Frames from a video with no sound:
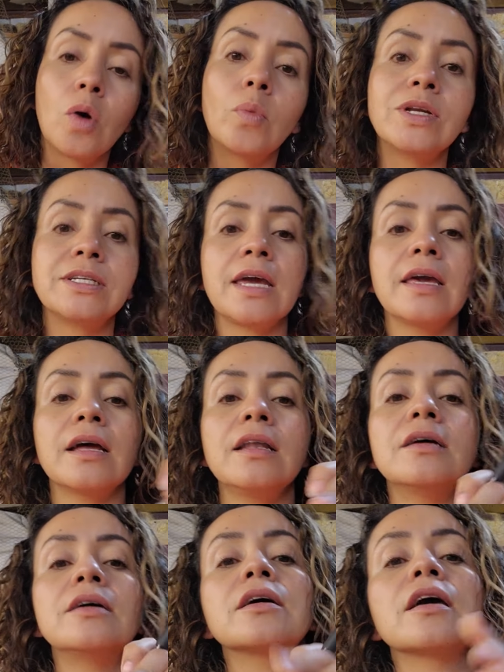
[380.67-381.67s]
We take a
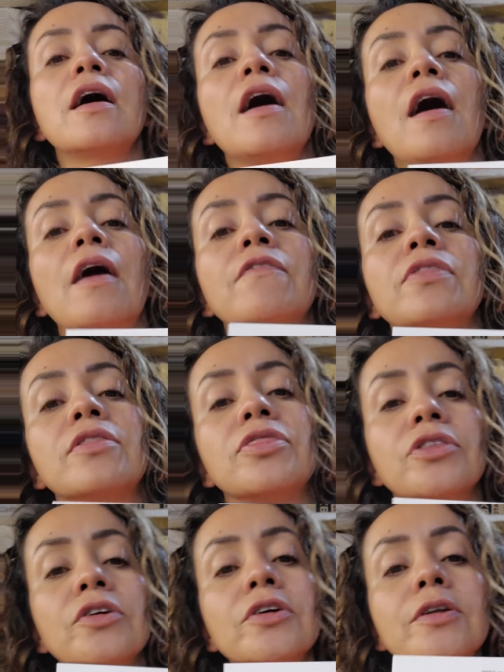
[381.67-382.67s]
look at the
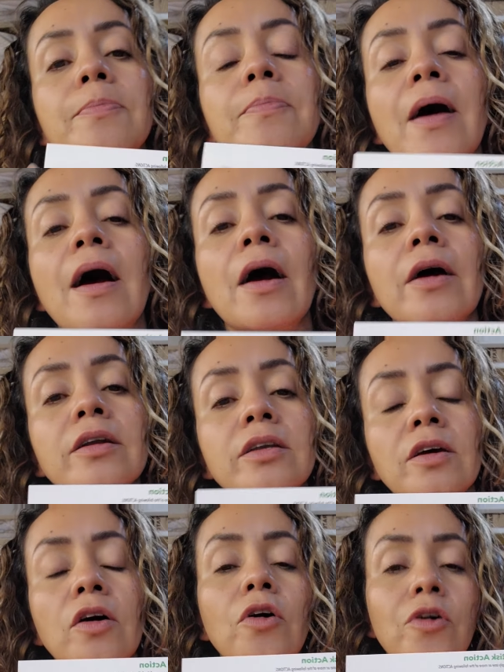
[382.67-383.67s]
third
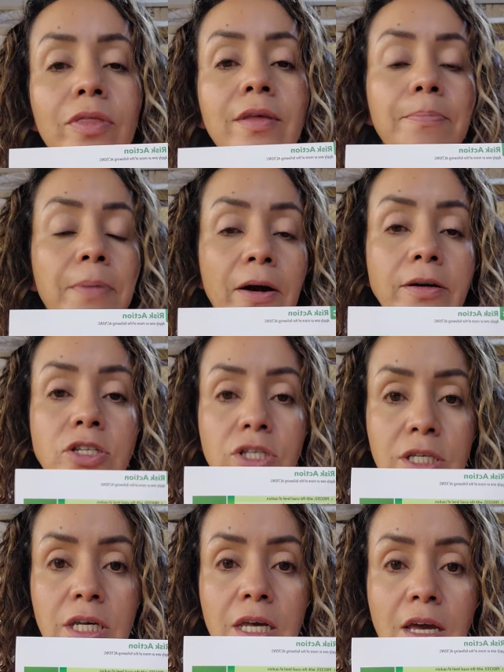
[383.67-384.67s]
part, or the part
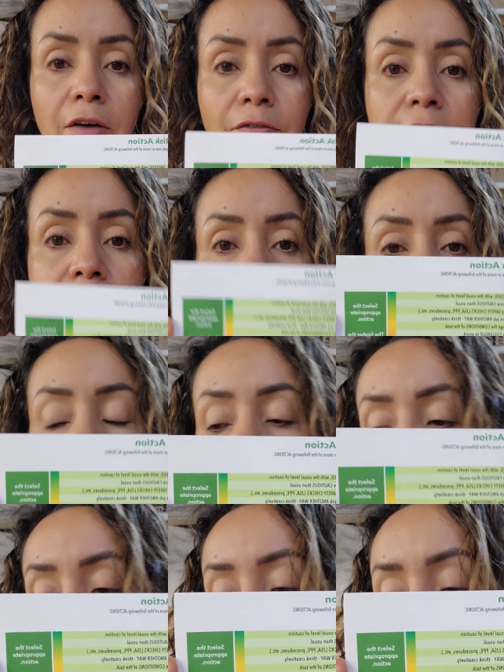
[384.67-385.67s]
C of the step
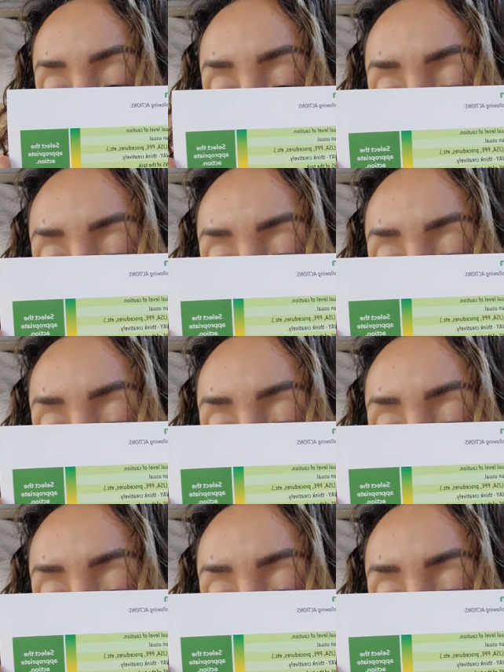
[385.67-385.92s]
back card.